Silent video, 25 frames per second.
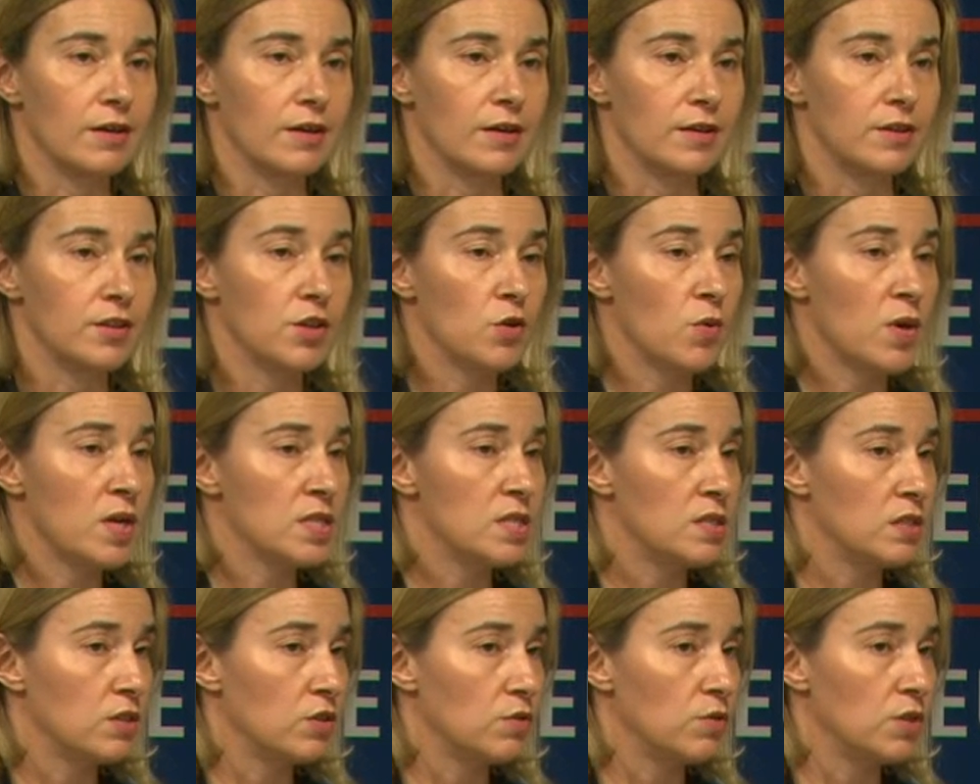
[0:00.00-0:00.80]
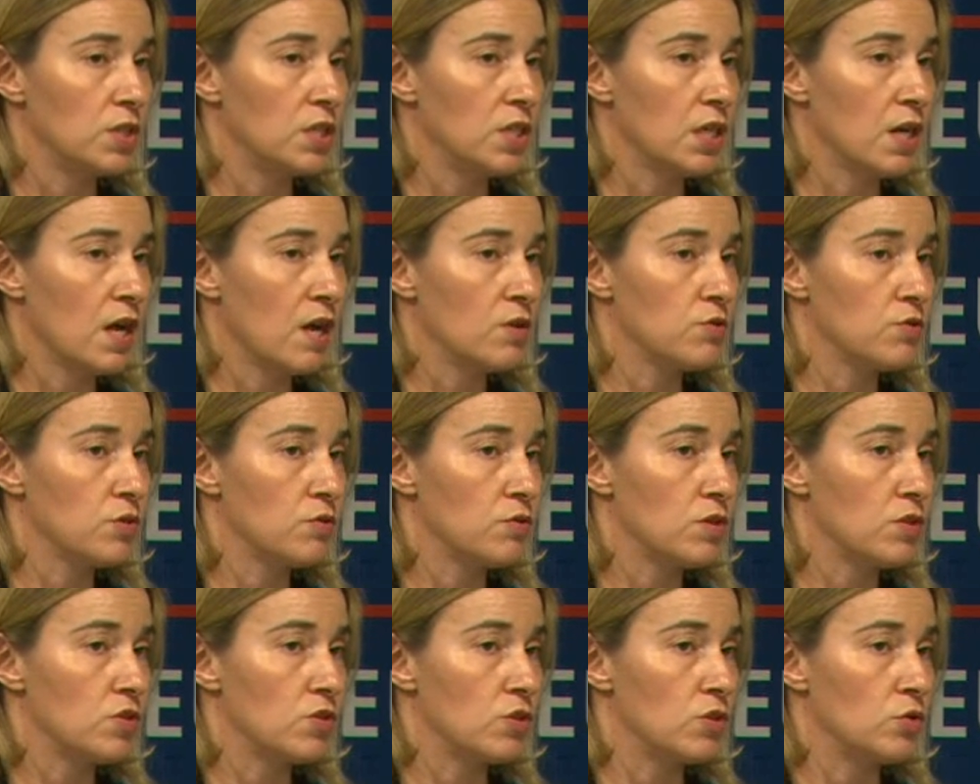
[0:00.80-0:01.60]
the UN Security Council
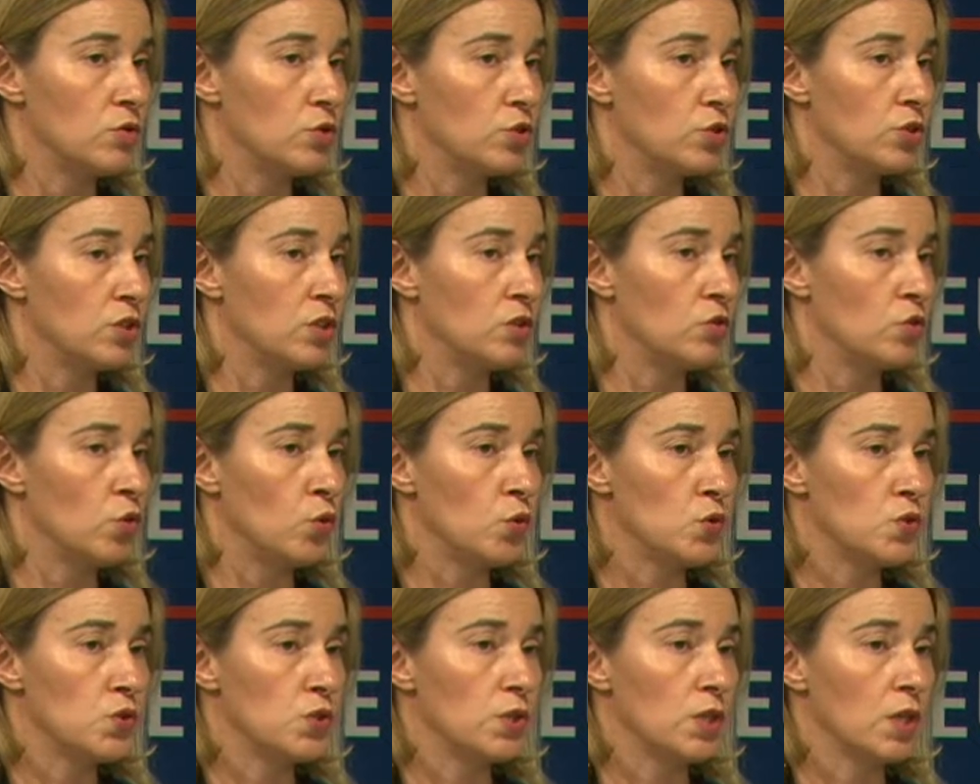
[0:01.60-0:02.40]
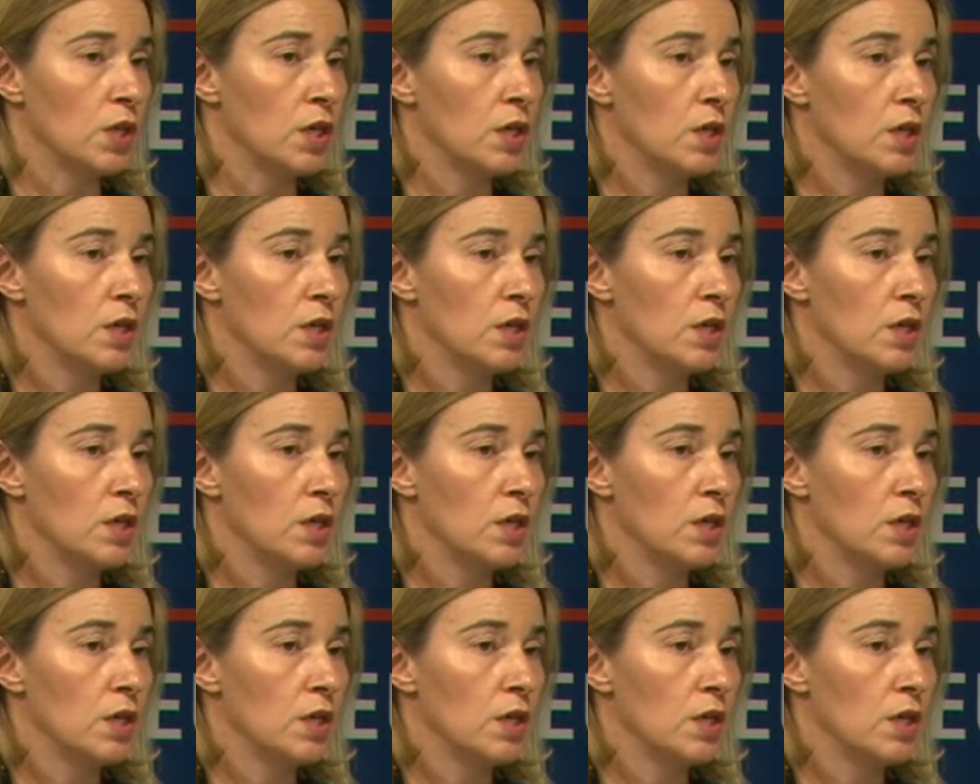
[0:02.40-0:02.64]
resolution endorsing